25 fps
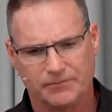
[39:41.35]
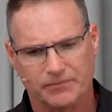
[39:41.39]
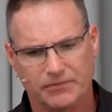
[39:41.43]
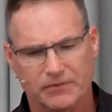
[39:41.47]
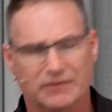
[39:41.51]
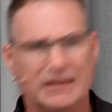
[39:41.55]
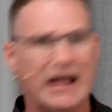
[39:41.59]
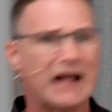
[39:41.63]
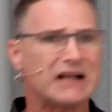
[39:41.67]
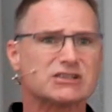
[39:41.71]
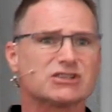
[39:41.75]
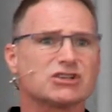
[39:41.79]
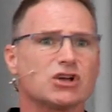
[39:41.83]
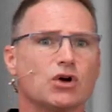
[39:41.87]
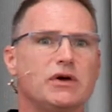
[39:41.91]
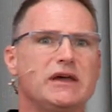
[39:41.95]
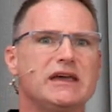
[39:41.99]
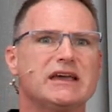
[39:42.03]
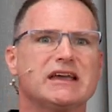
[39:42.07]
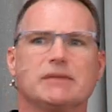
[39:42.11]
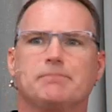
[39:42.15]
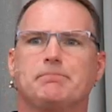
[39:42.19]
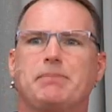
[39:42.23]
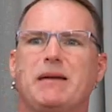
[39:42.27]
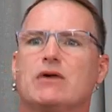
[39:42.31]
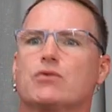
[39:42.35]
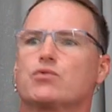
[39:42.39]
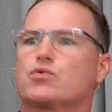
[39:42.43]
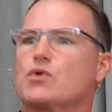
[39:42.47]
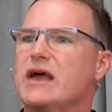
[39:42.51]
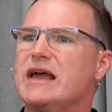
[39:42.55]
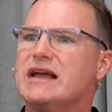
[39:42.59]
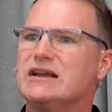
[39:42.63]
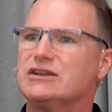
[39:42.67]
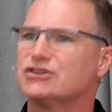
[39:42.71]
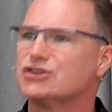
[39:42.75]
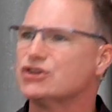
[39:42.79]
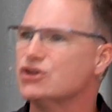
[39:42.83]
Not so he could
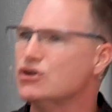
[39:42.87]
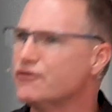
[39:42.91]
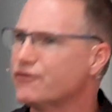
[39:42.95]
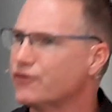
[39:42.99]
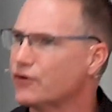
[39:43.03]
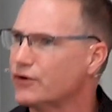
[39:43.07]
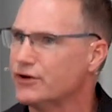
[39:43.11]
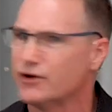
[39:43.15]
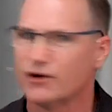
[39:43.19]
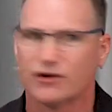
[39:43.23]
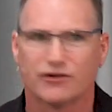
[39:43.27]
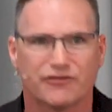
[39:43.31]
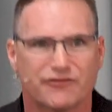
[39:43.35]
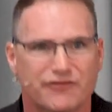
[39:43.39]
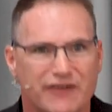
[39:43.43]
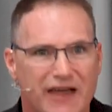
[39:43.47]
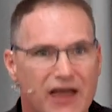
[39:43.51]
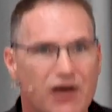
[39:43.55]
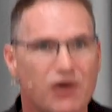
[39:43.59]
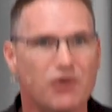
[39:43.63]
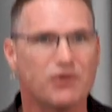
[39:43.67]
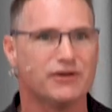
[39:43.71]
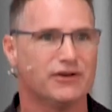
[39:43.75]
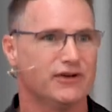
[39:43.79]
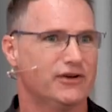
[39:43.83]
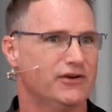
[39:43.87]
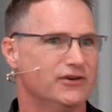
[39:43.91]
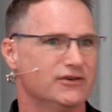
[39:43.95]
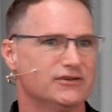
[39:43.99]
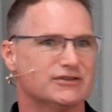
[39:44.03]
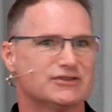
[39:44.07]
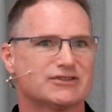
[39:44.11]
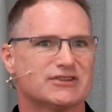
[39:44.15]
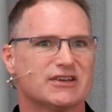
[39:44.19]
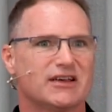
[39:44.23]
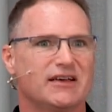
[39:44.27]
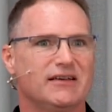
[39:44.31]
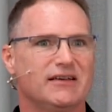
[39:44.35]
berate you for your failures.